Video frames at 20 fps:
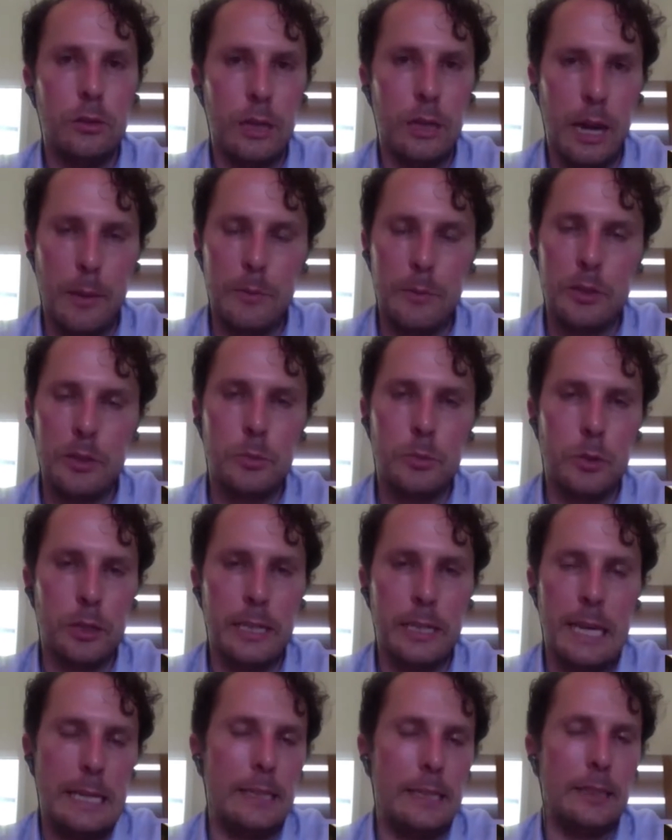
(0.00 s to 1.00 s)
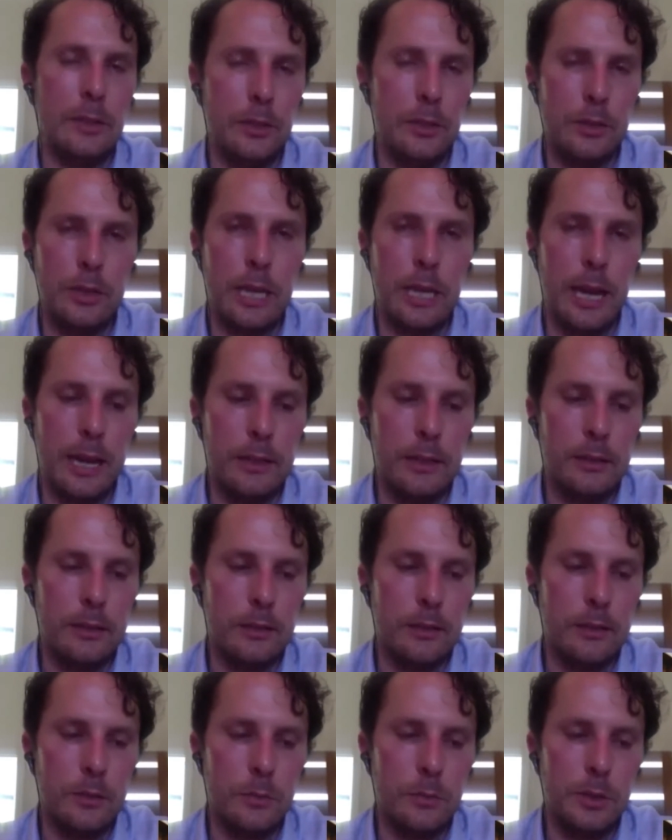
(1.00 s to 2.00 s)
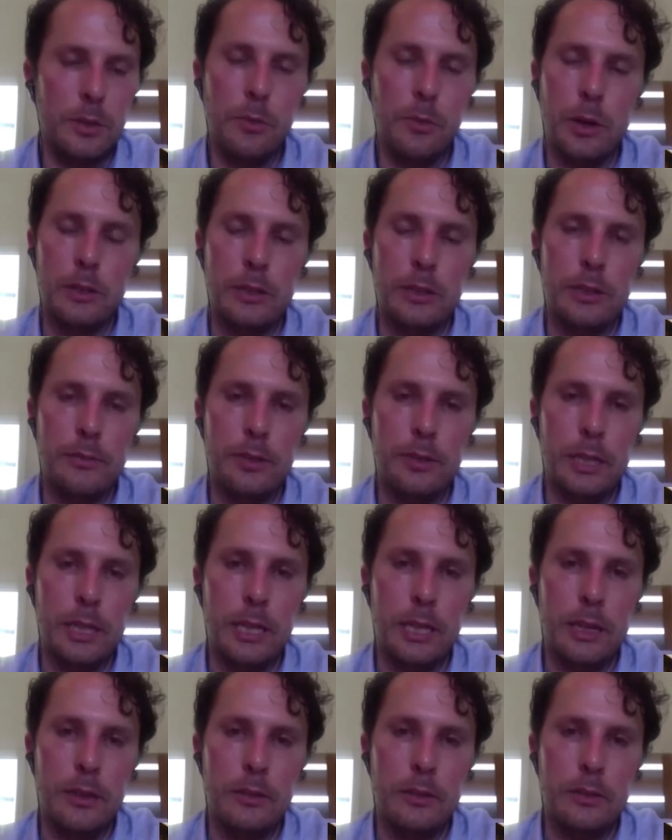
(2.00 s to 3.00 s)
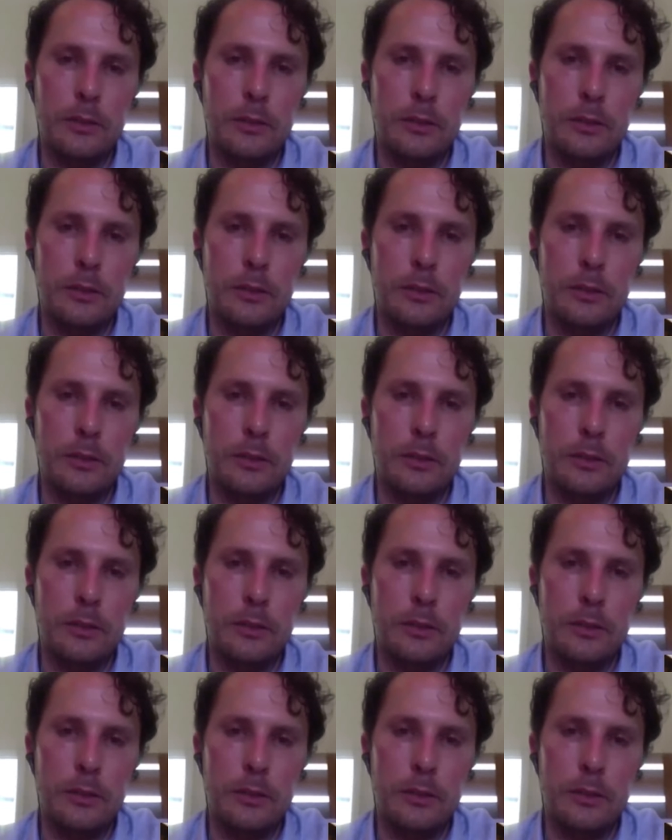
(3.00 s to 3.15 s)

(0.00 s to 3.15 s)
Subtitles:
how much more data do you get when you watch that video?